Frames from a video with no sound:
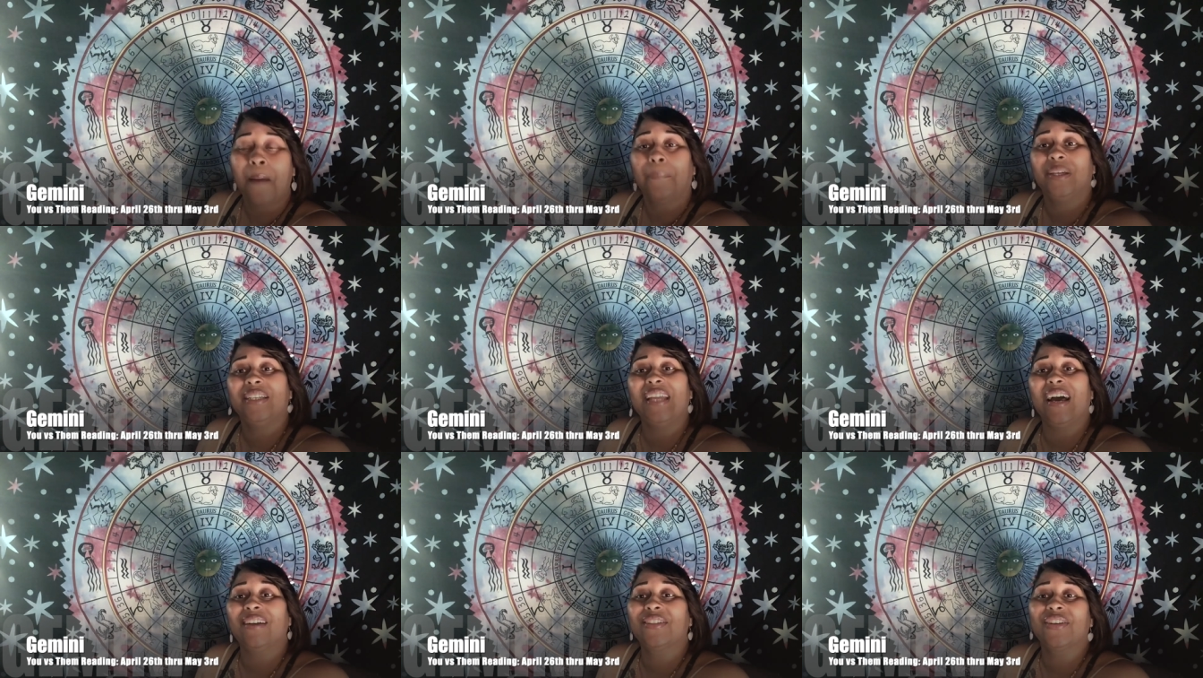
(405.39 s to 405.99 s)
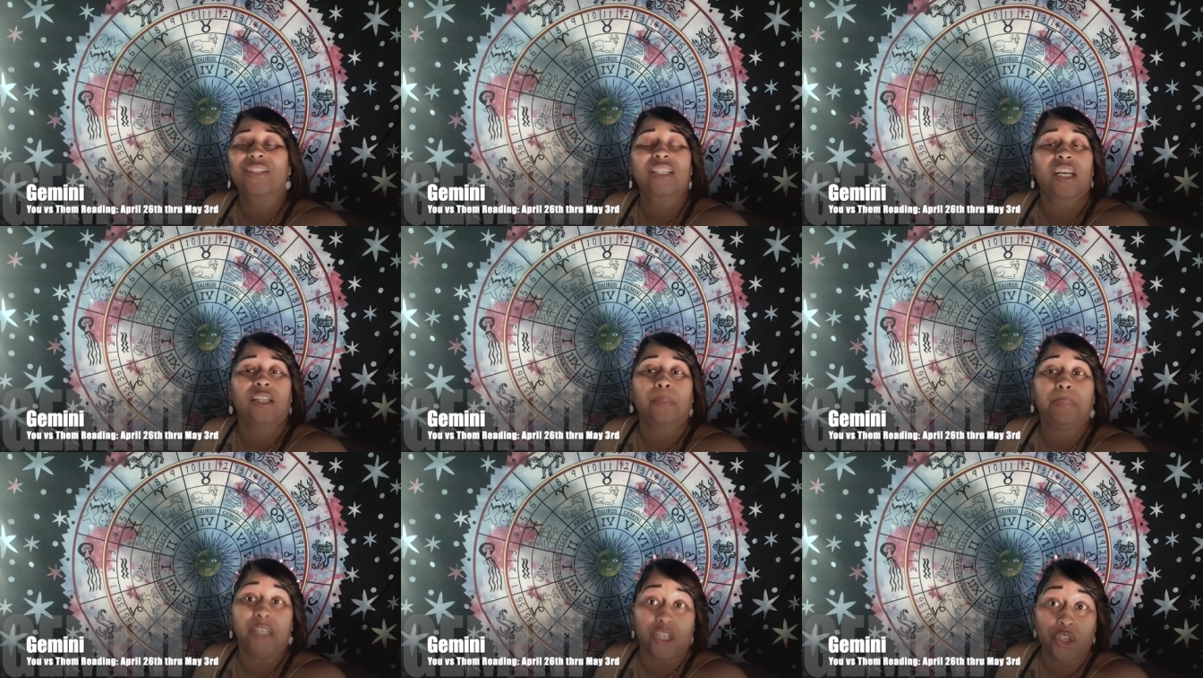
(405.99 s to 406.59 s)
But now there's going
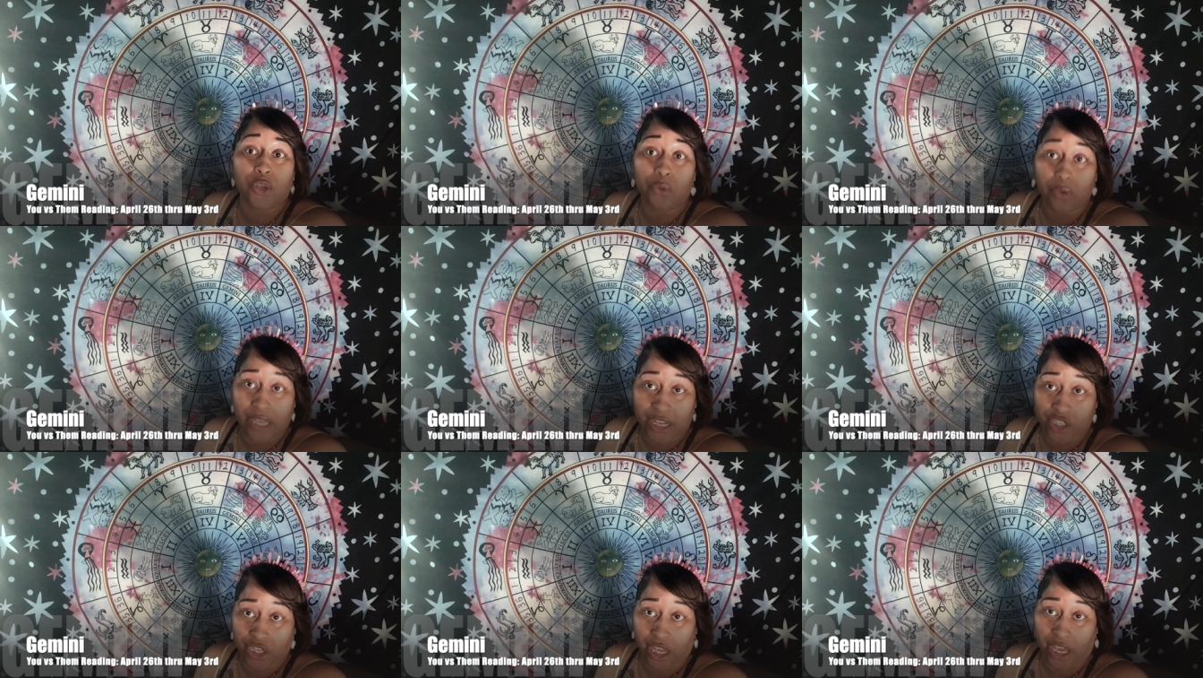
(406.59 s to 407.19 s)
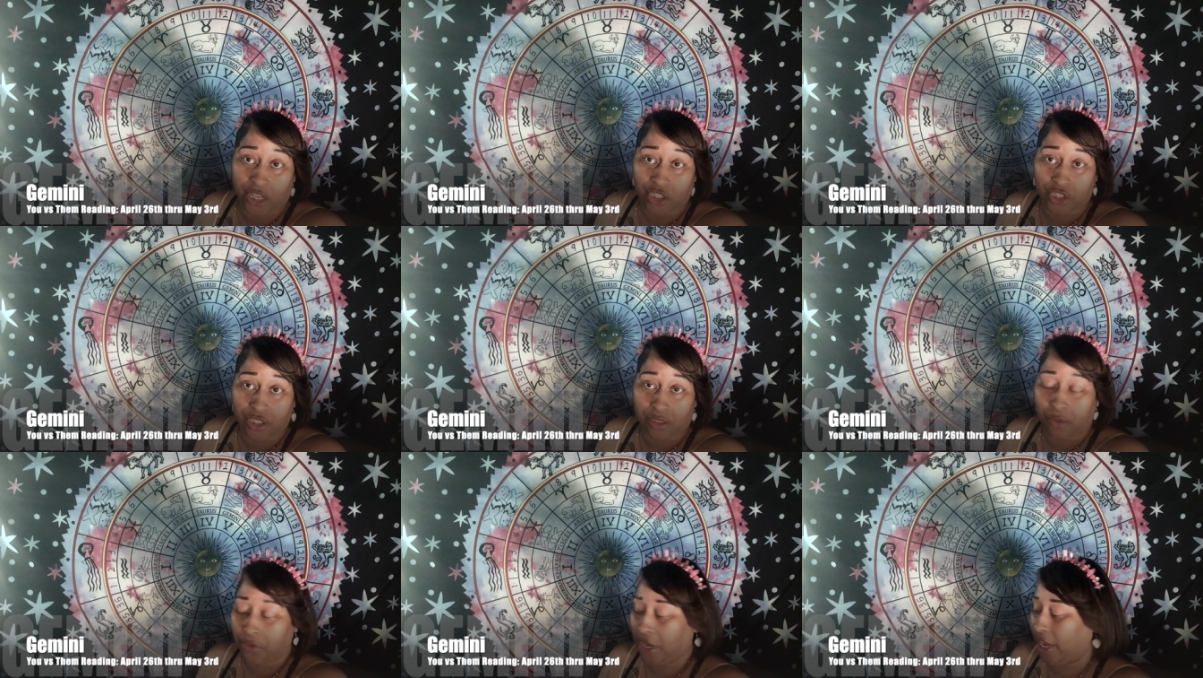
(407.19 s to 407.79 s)
to be a new education,
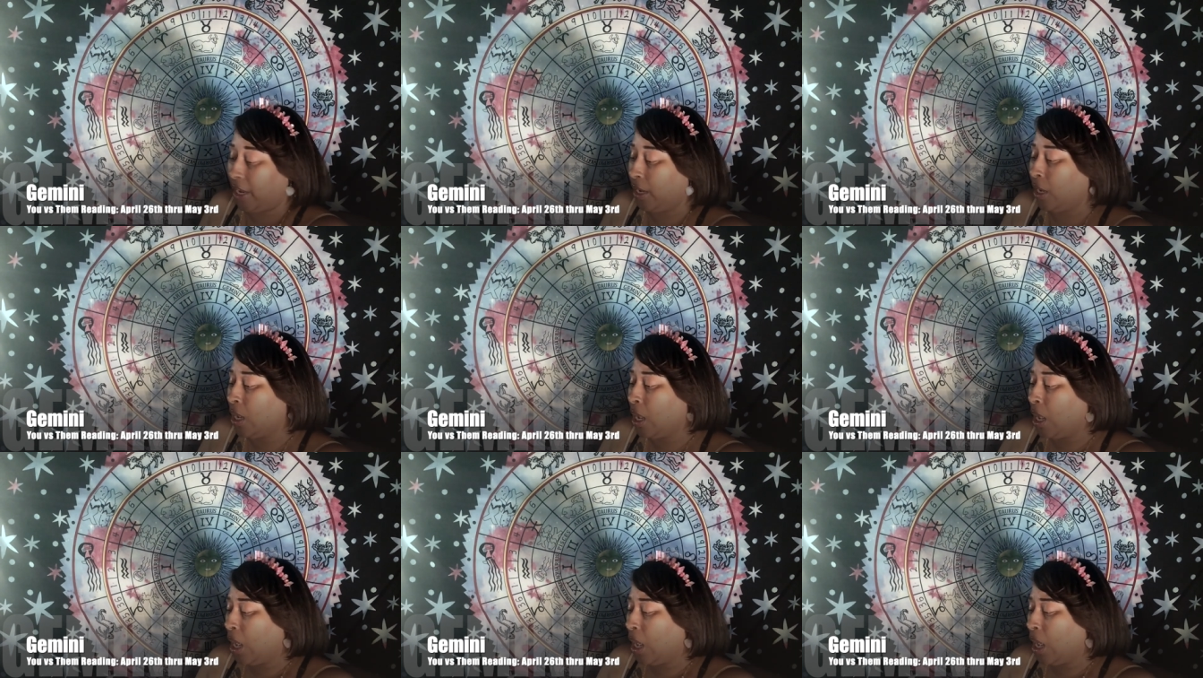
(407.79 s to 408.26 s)
okay?